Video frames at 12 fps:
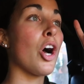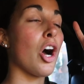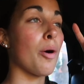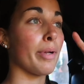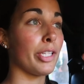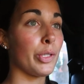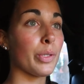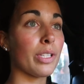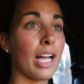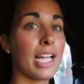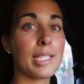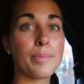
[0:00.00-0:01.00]
on my new
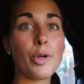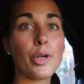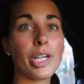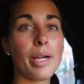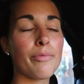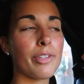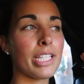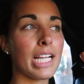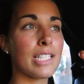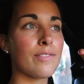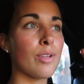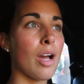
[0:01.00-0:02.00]
client's program for the
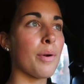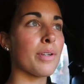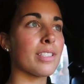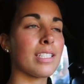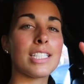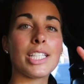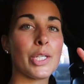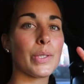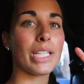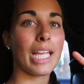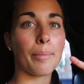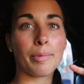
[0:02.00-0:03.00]
next few hours until
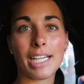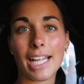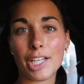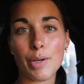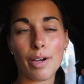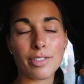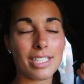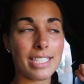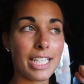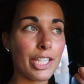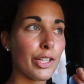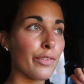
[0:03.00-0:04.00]
Cameron and I go out to
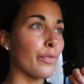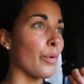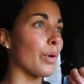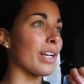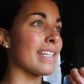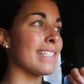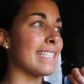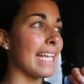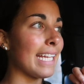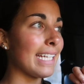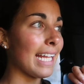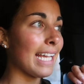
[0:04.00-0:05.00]
dinner for
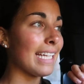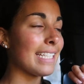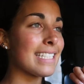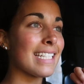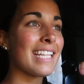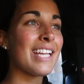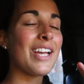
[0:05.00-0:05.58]
date night.